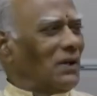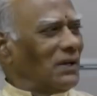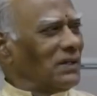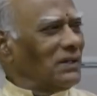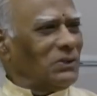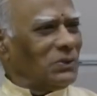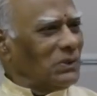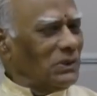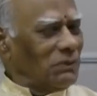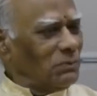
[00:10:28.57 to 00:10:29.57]
already knew
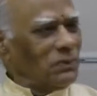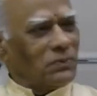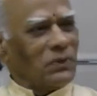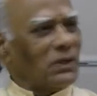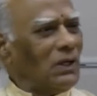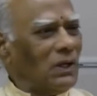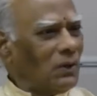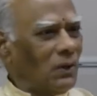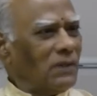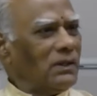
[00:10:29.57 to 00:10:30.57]
even before
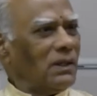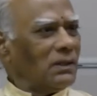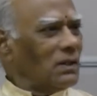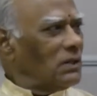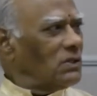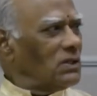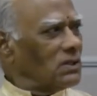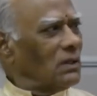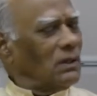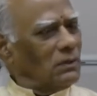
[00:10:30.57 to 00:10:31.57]
all the other religions,